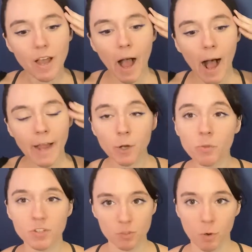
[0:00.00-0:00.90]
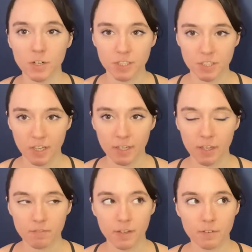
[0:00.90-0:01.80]
I know the smartest
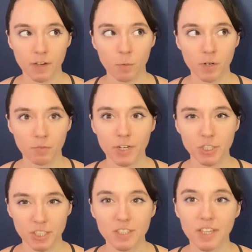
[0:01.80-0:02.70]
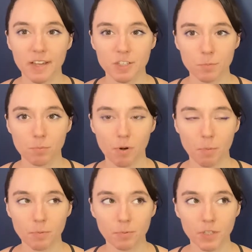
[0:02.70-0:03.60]
thing, if I want to reach success,
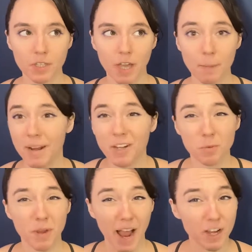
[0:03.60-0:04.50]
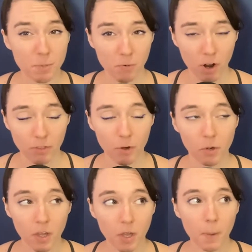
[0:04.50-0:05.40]
probably, I mean, I could be wrong
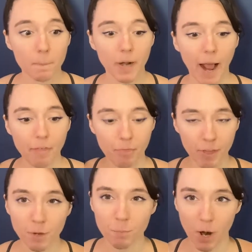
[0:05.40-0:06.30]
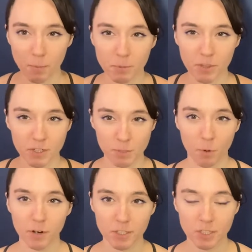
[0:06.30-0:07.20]
though, but I think probably the
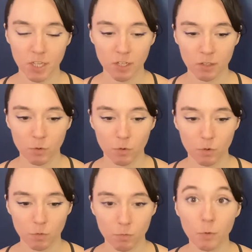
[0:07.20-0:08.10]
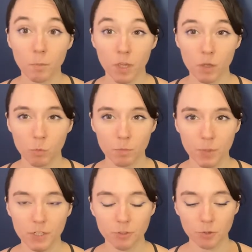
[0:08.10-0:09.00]
smartest thing for me would
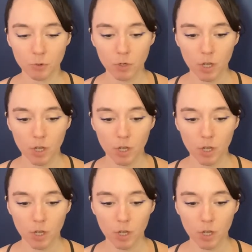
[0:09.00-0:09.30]
be to